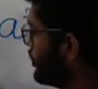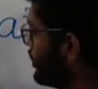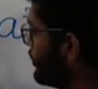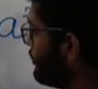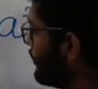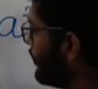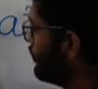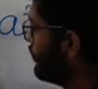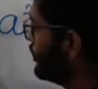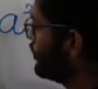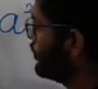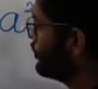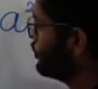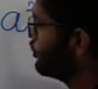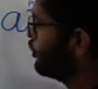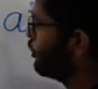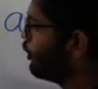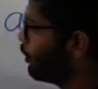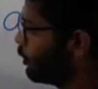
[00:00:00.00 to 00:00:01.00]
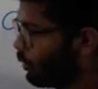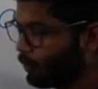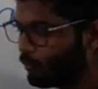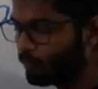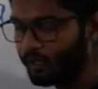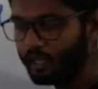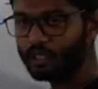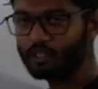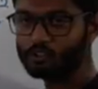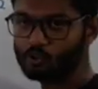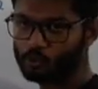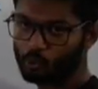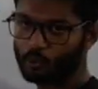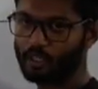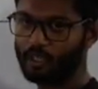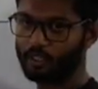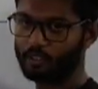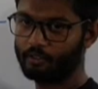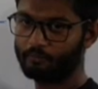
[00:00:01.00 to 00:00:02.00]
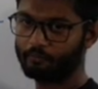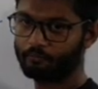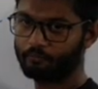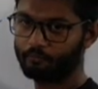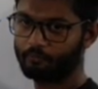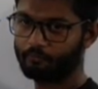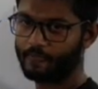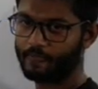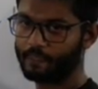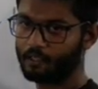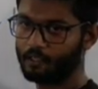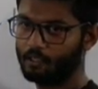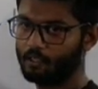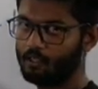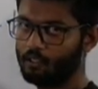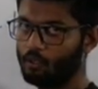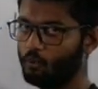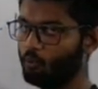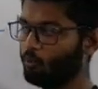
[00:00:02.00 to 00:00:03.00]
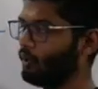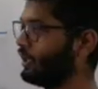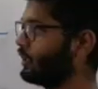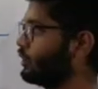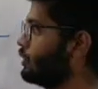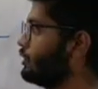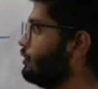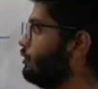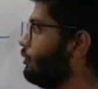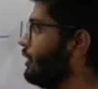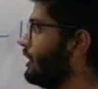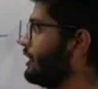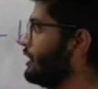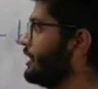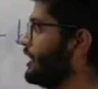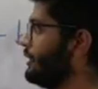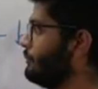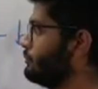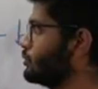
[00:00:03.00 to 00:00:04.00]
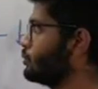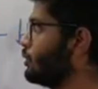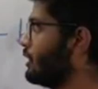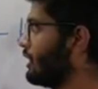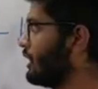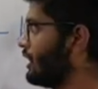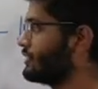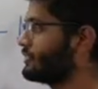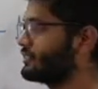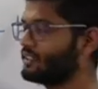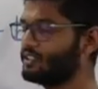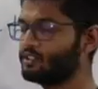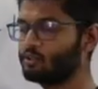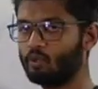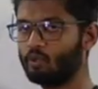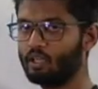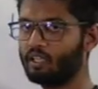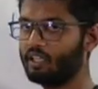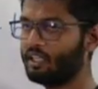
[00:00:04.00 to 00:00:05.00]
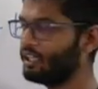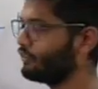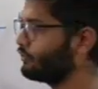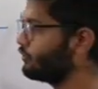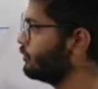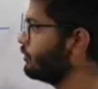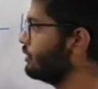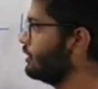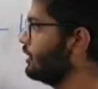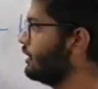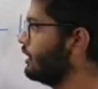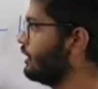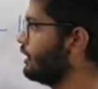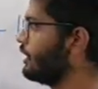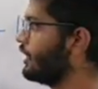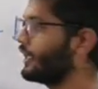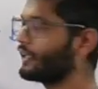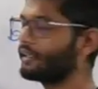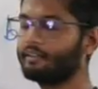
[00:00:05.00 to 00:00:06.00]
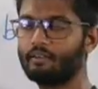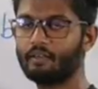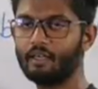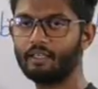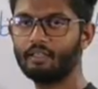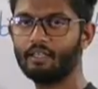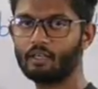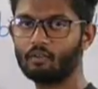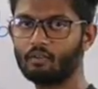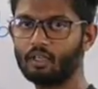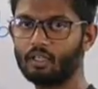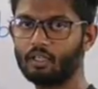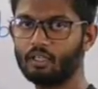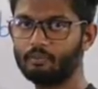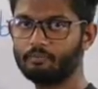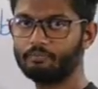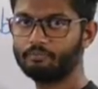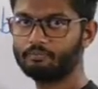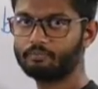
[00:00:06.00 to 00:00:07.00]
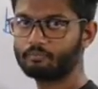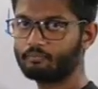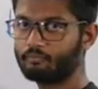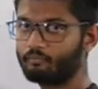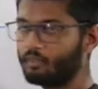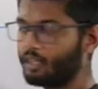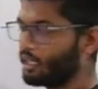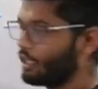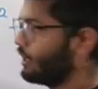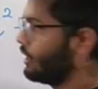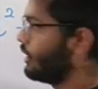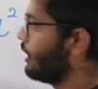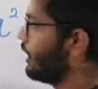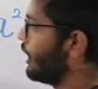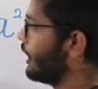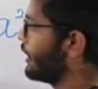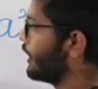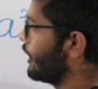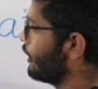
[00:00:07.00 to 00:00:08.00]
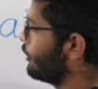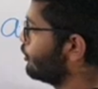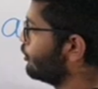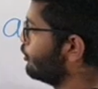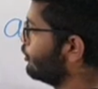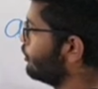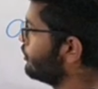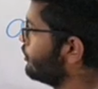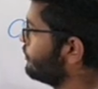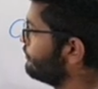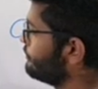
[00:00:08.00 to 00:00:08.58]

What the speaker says: the power 2 or 1 square. 1 times 1 answer is 1. Therefore, I can write that one here. Now,